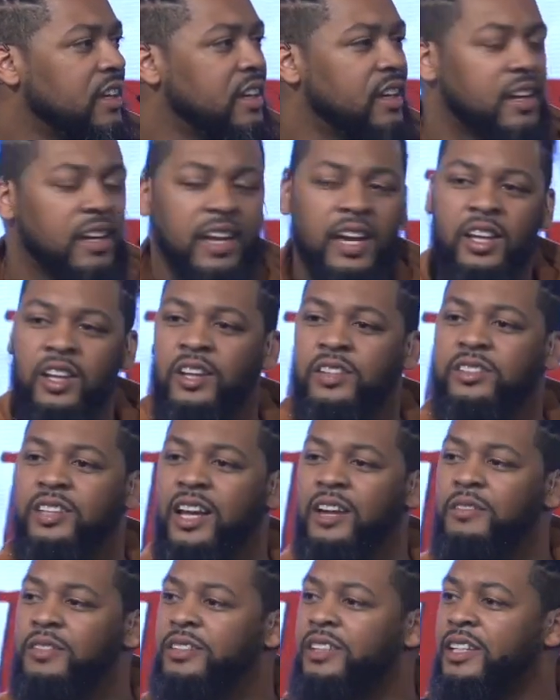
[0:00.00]
he looks at them
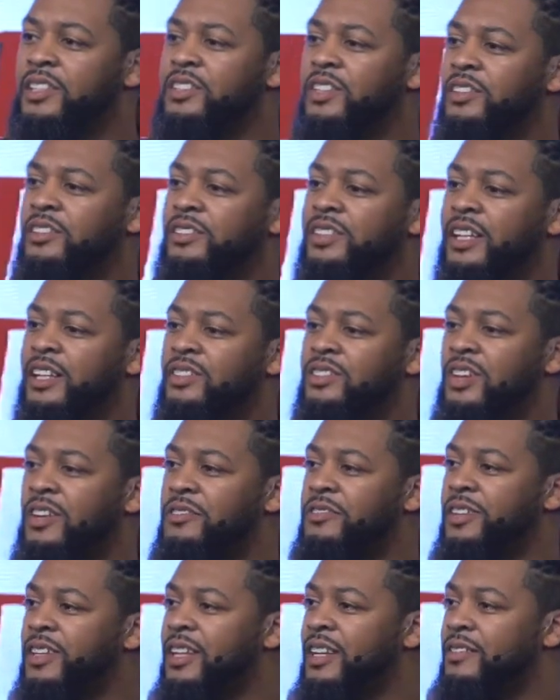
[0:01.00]
and says, Your sins are
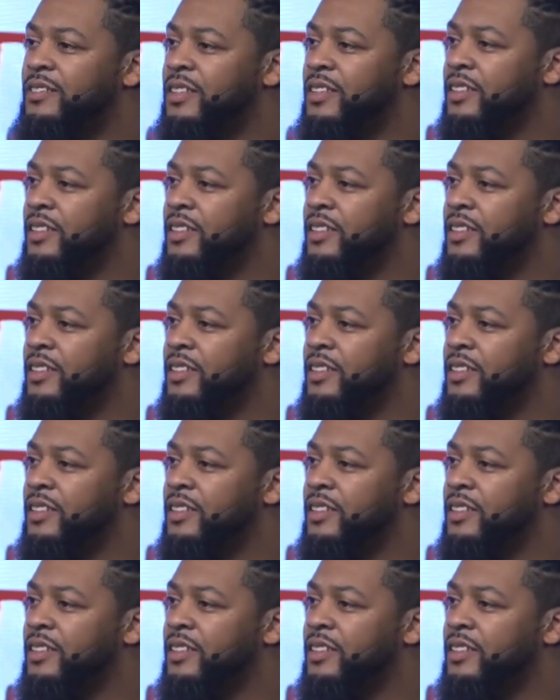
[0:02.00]
forgiven.